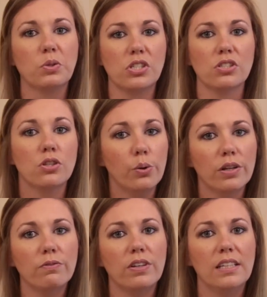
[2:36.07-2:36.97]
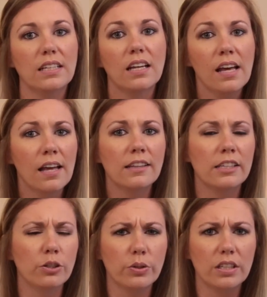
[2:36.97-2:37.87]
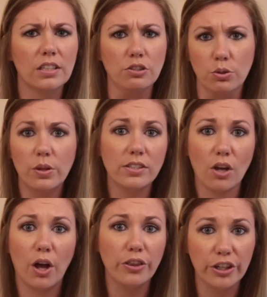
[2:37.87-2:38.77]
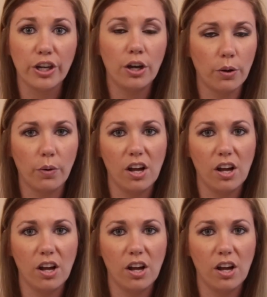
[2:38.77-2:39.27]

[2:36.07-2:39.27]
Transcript: which is so convenient that you can do this on the go,